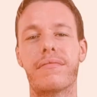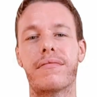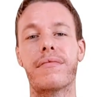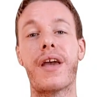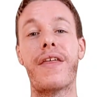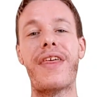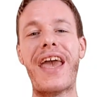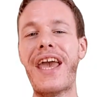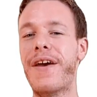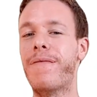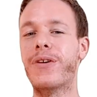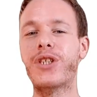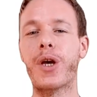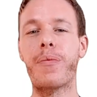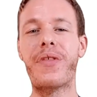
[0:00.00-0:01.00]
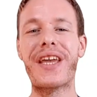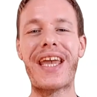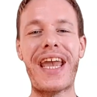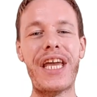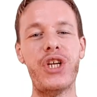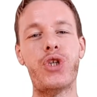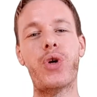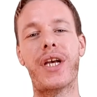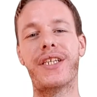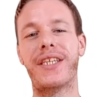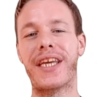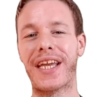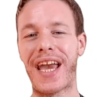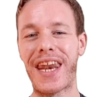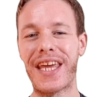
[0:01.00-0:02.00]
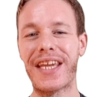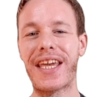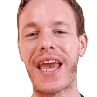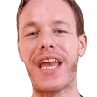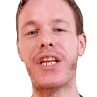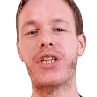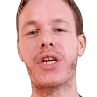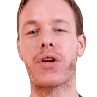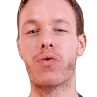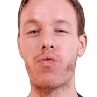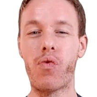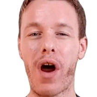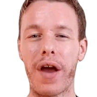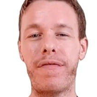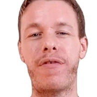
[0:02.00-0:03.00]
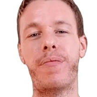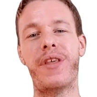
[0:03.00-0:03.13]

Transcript: They're here for something interesting and engaging right from the